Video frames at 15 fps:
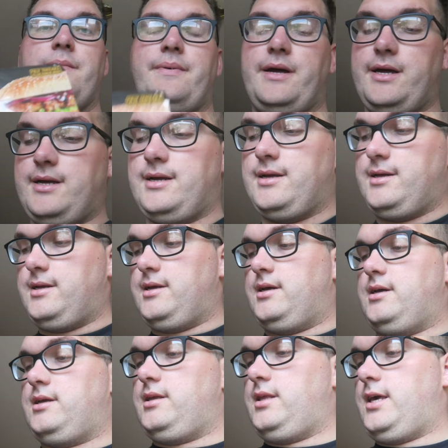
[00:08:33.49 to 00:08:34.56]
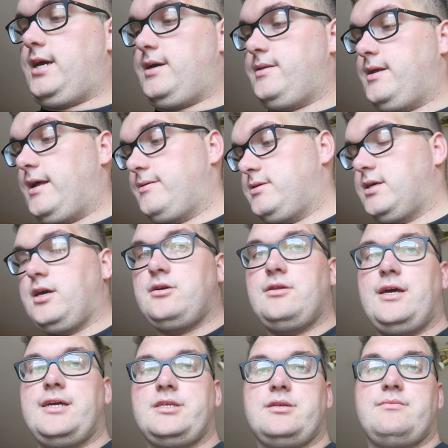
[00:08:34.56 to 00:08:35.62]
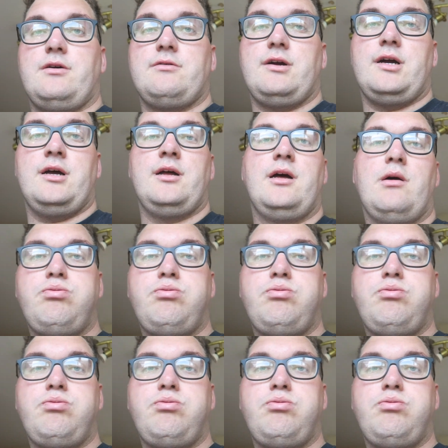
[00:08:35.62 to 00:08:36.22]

But yeah, I'm gonna have to go there tomorrow.